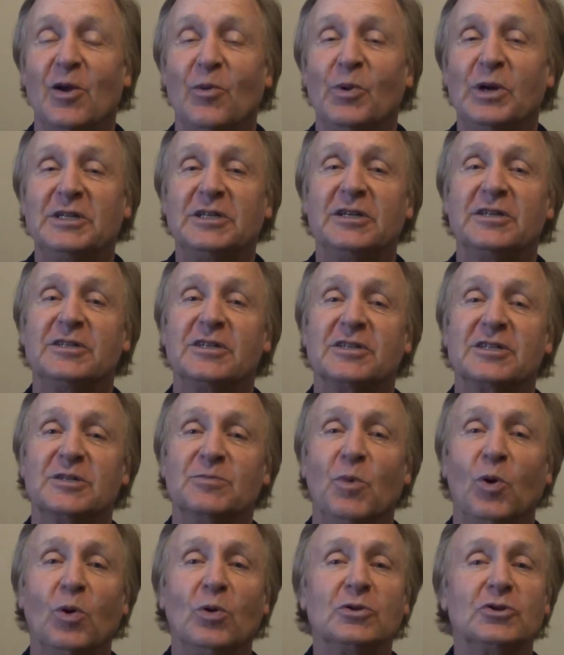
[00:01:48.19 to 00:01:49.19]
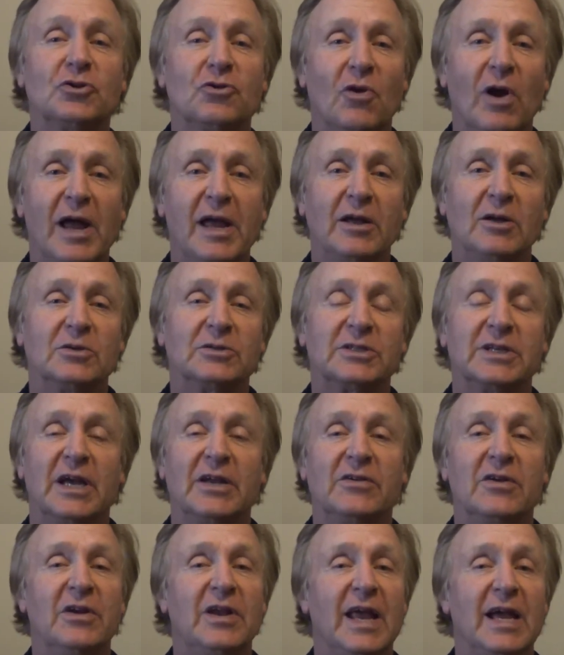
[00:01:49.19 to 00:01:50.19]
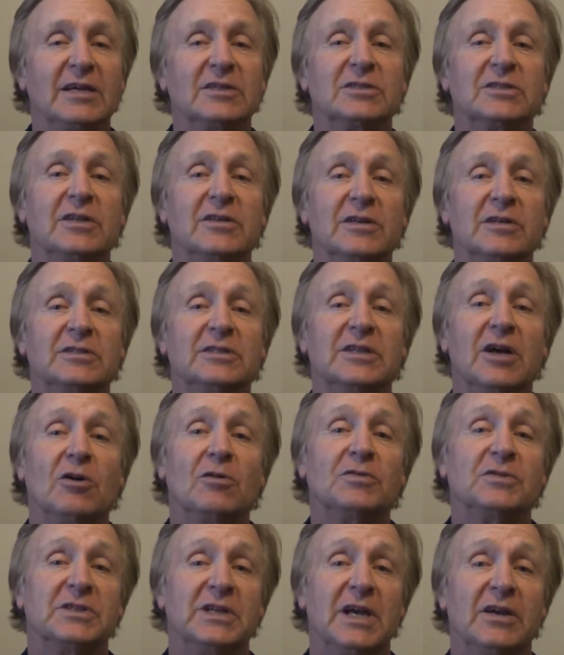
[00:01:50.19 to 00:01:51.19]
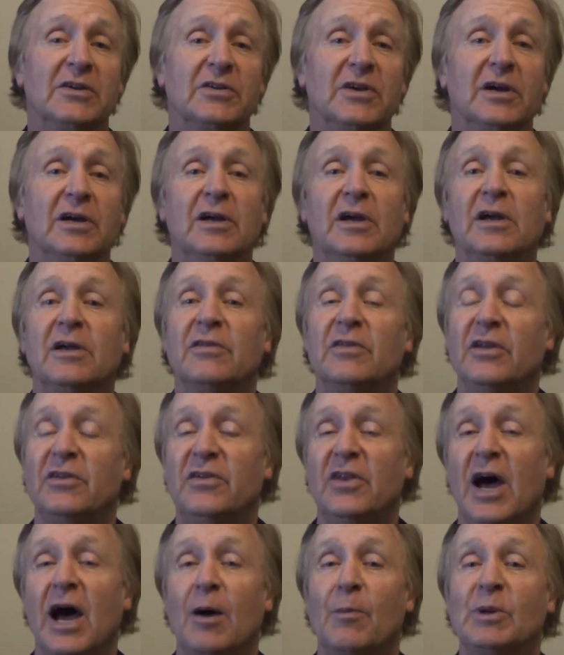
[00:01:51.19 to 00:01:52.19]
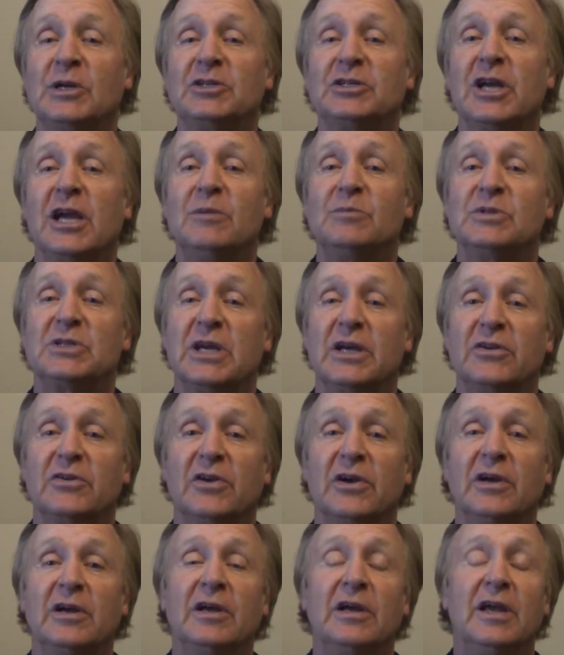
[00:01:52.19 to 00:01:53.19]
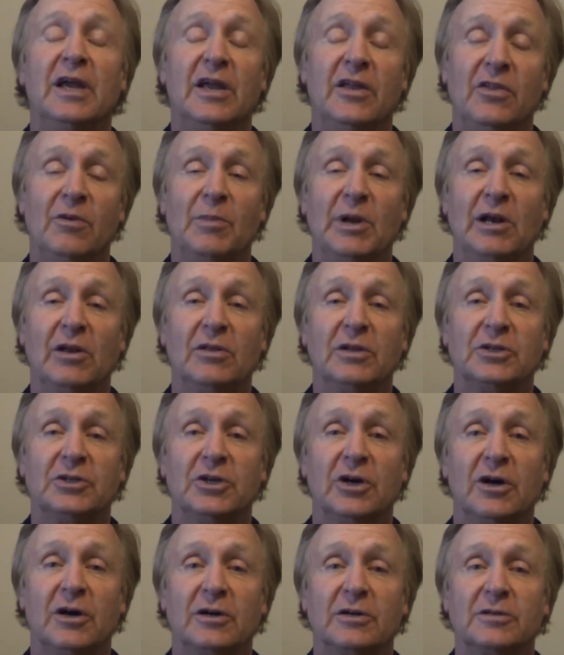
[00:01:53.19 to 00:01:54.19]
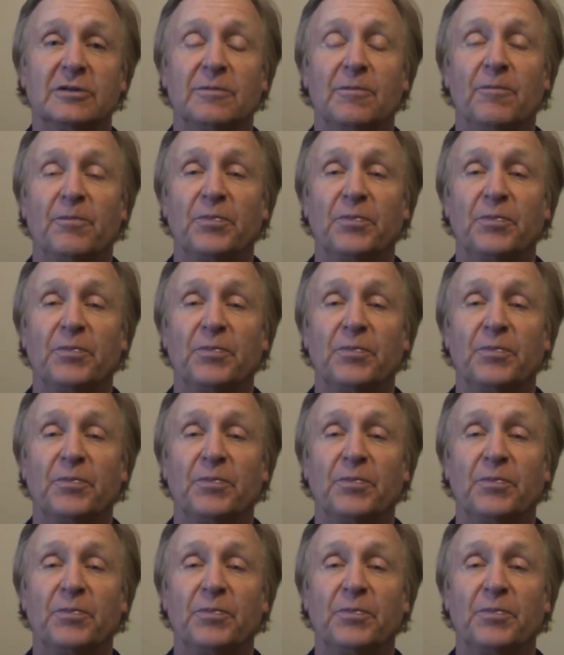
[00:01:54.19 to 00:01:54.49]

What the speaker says: which is the small triangle center next to the self center, the diamond-shaped center in the middle of the chart.